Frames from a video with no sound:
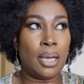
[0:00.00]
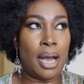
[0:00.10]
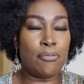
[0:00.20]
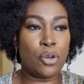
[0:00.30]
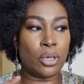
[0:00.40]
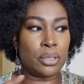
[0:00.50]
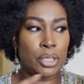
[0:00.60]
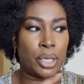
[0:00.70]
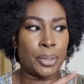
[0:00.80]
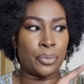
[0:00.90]
I've got
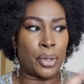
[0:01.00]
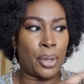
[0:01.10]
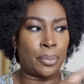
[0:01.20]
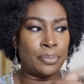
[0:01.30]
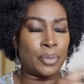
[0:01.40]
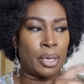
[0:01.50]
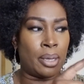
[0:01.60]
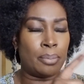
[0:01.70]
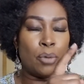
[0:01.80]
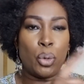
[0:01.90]
the
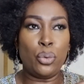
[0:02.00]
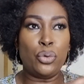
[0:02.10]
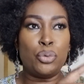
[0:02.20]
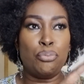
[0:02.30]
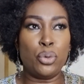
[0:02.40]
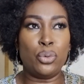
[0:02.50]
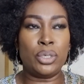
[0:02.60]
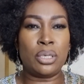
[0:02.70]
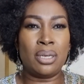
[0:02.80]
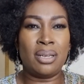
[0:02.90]
Oud
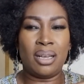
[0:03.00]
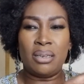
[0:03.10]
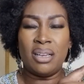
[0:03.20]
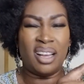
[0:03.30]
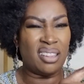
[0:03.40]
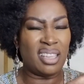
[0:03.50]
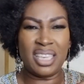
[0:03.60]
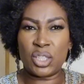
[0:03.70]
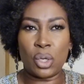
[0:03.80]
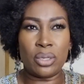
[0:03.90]
Mood, I think
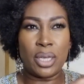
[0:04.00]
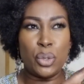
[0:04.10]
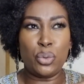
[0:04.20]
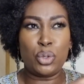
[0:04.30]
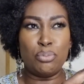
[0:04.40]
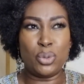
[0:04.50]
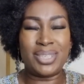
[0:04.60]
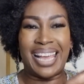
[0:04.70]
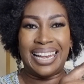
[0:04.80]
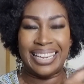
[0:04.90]
it's called the Oud
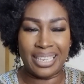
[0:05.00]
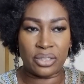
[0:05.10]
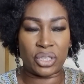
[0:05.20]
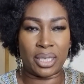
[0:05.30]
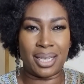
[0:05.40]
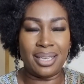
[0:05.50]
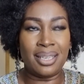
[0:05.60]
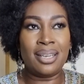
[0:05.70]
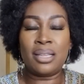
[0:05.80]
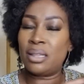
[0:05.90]
Mood Elixir.
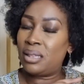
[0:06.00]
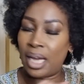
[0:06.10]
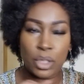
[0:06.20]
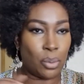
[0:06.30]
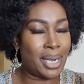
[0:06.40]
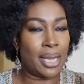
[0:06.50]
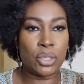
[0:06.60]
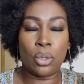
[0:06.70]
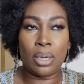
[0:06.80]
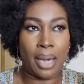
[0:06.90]
That one I
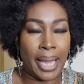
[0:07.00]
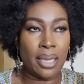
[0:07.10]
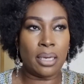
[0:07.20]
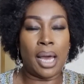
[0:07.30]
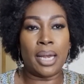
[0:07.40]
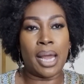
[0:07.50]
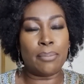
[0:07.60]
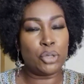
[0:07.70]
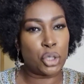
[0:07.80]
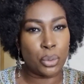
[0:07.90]
don't like, and
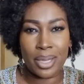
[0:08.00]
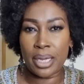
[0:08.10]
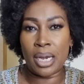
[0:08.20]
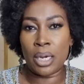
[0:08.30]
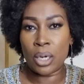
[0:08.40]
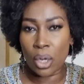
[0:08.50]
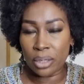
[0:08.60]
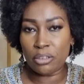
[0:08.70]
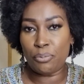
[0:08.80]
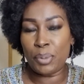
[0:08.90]
I'm sure there are a
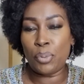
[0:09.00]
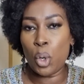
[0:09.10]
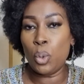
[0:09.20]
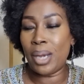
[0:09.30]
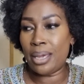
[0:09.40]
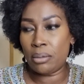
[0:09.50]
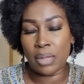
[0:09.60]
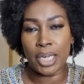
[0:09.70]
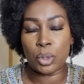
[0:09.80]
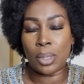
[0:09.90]
lot of people who like
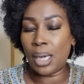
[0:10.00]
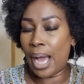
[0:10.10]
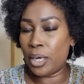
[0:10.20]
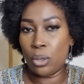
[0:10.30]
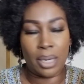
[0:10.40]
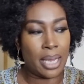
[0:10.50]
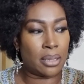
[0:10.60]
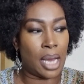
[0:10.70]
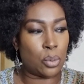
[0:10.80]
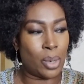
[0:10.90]
that one. I don't like
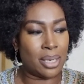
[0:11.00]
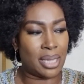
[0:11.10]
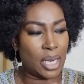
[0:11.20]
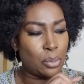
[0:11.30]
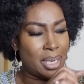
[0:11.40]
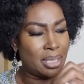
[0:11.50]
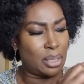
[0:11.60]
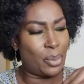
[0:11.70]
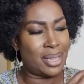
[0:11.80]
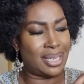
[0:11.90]
that one. That one is
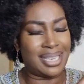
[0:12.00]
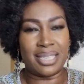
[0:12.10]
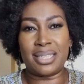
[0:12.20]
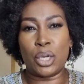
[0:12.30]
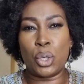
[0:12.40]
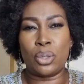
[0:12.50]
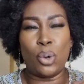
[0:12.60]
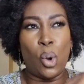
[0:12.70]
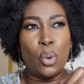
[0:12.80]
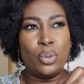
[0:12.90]
the one that has the
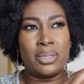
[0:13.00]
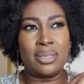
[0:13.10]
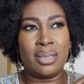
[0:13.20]
gold.